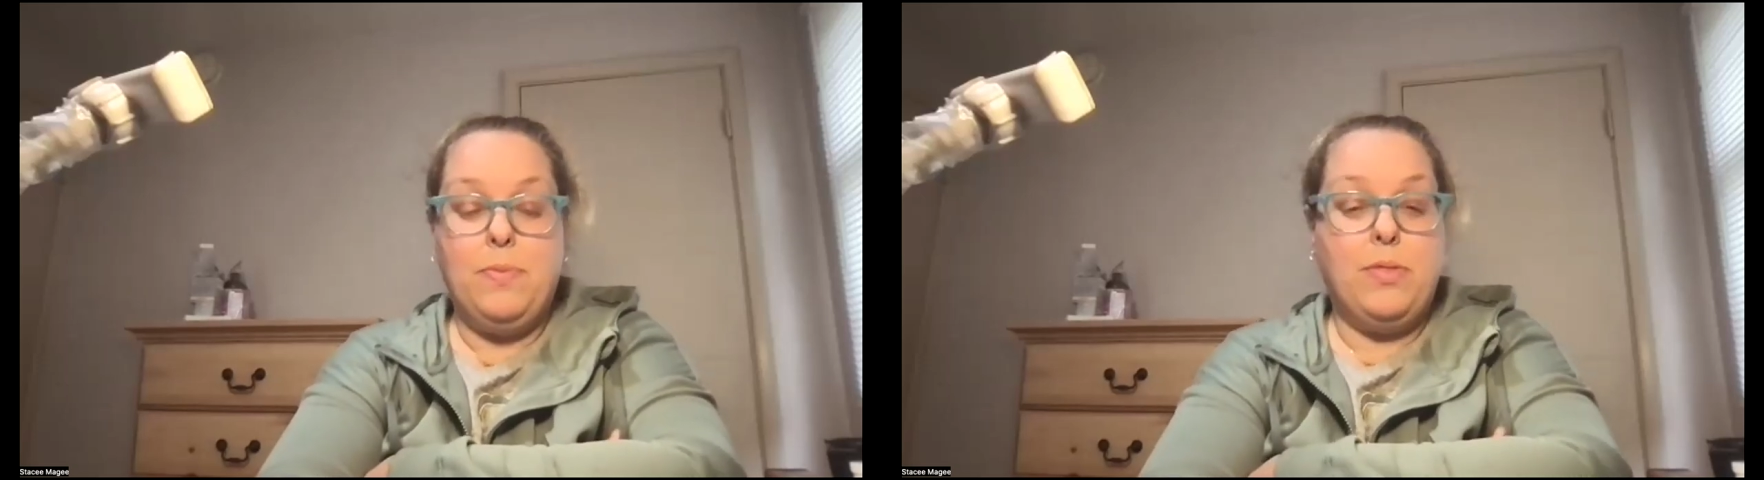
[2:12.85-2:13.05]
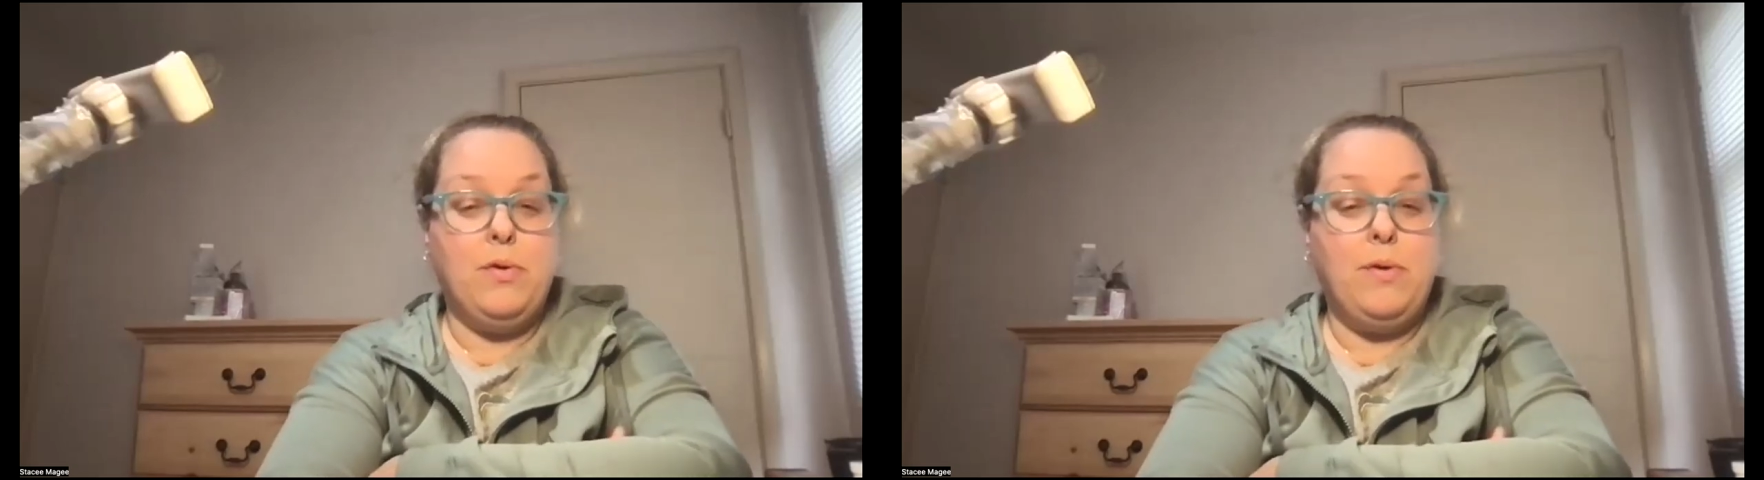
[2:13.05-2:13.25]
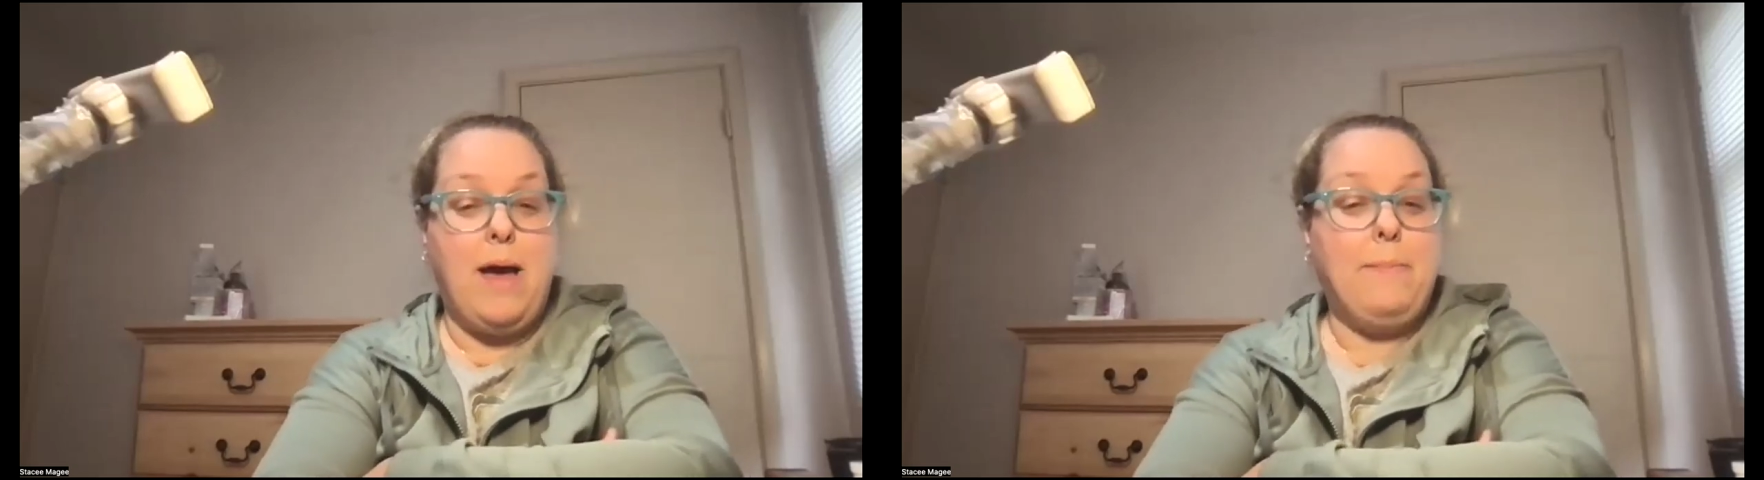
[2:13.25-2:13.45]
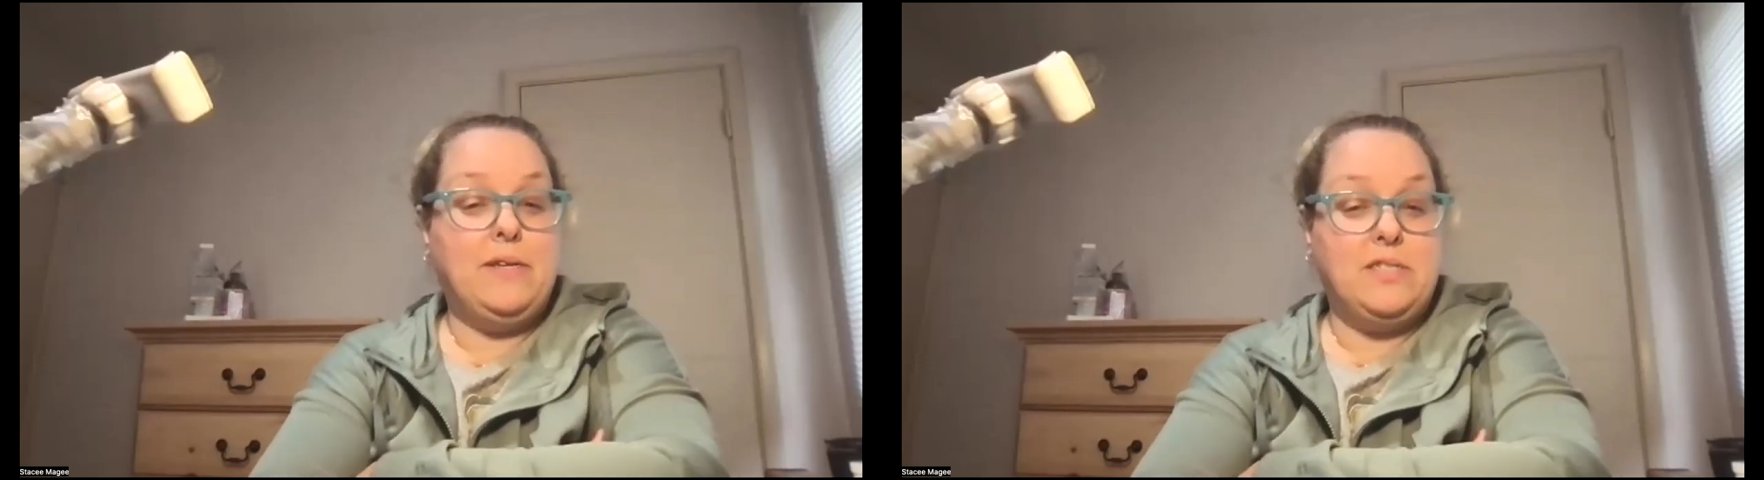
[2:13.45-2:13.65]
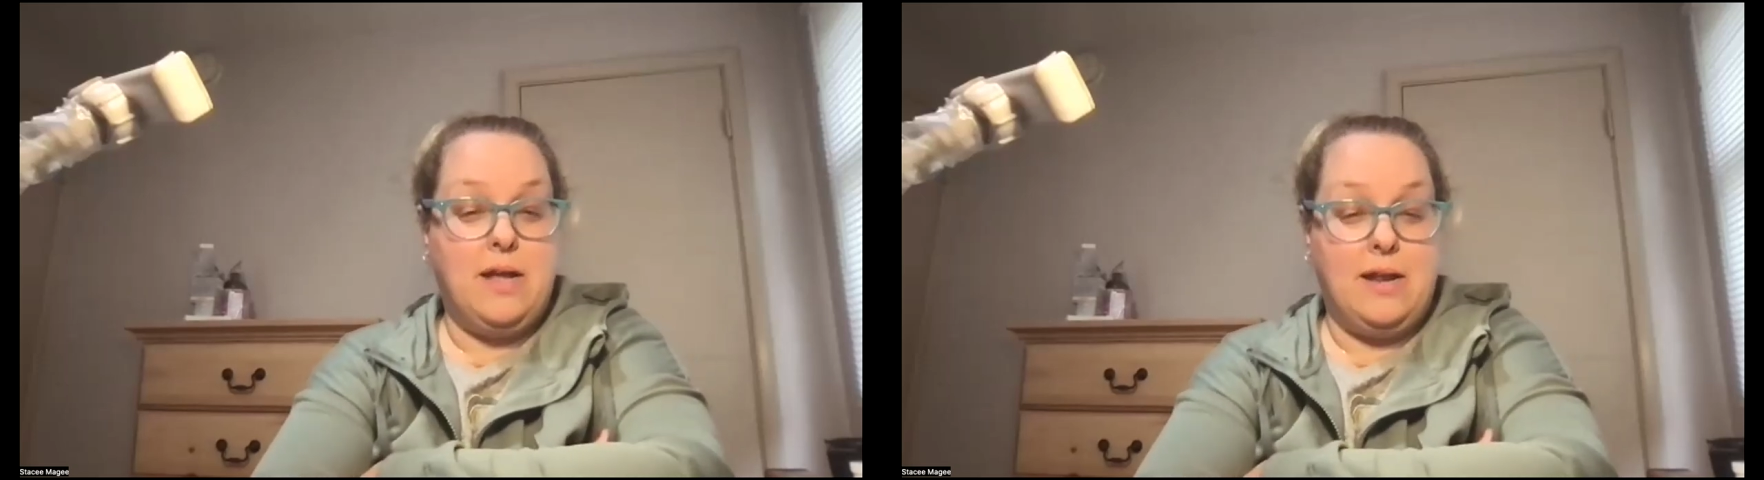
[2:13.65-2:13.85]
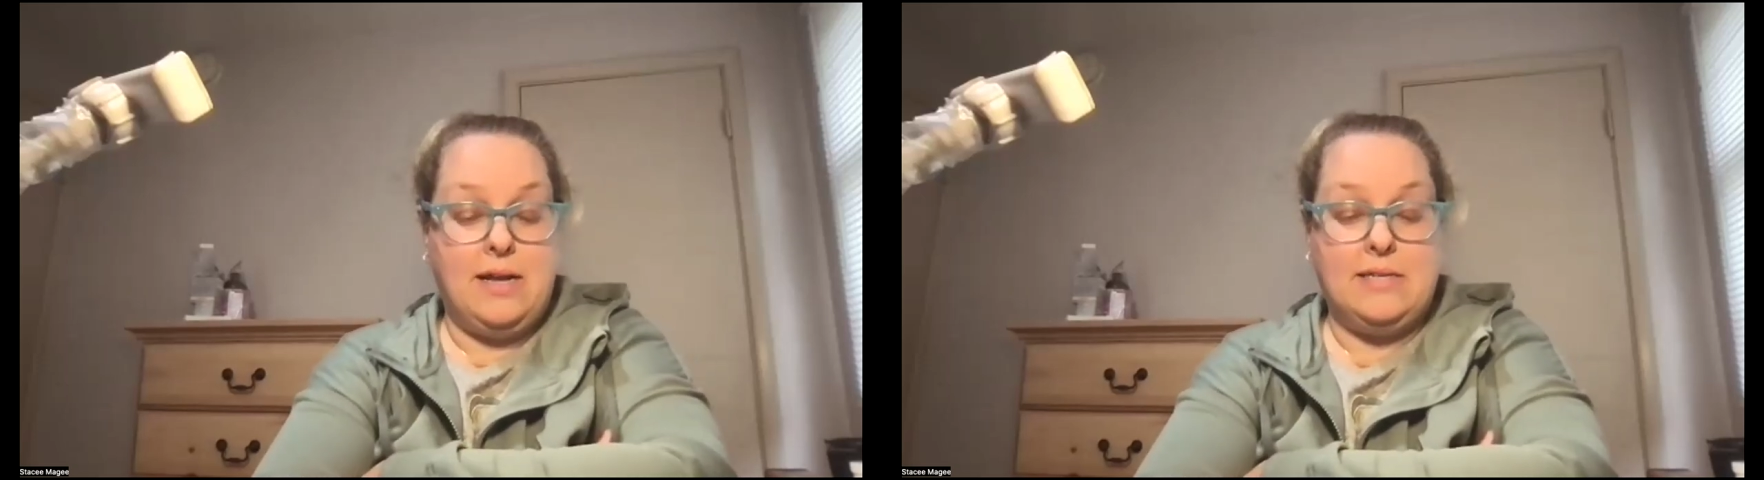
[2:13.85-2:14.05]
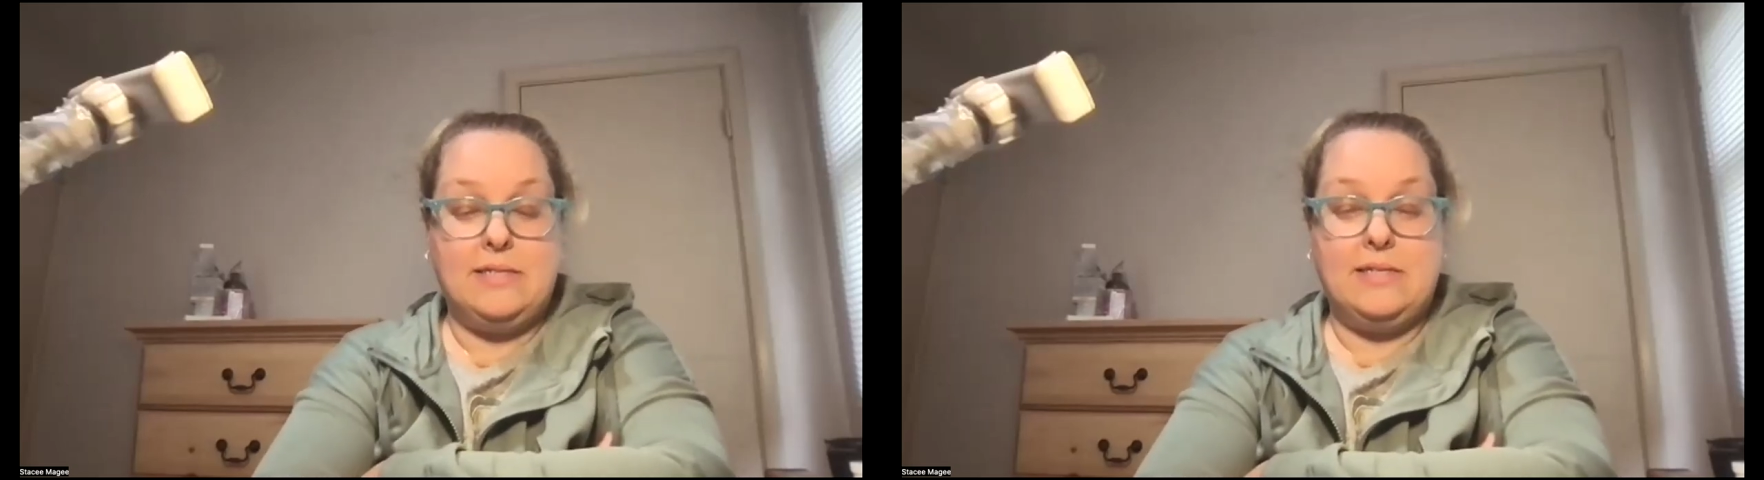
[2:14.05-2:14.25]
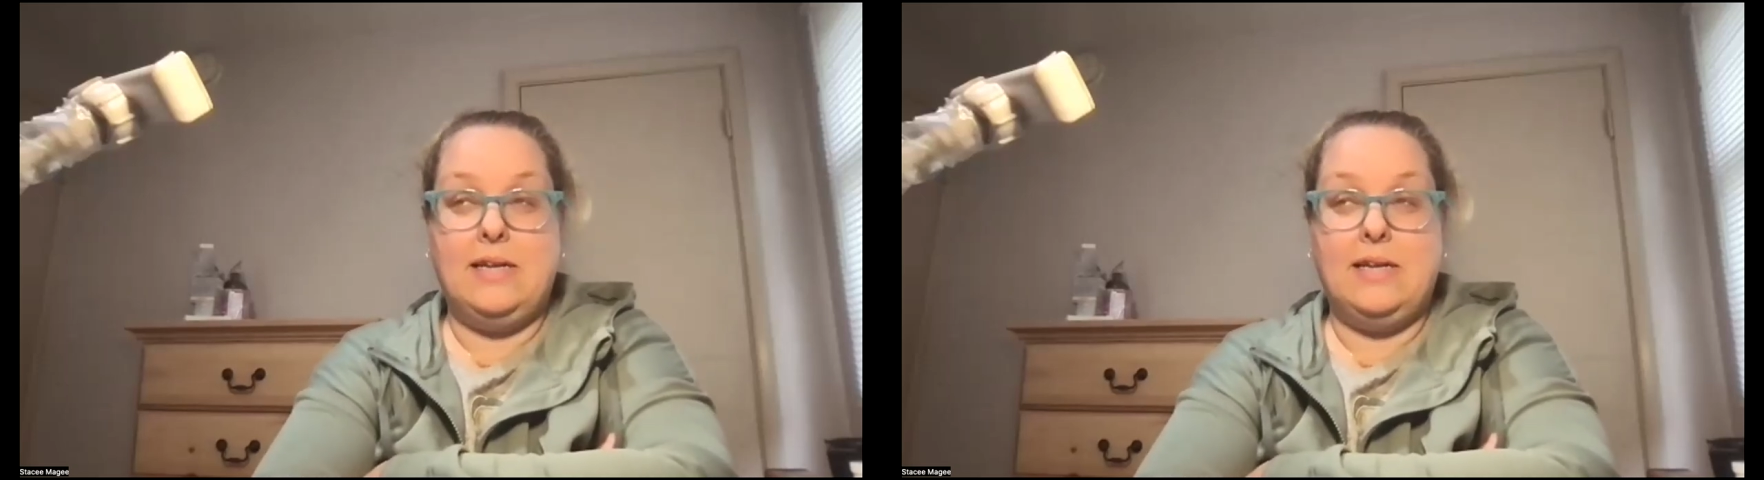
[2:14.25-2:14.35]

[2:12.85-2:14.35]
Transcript: through epigenetics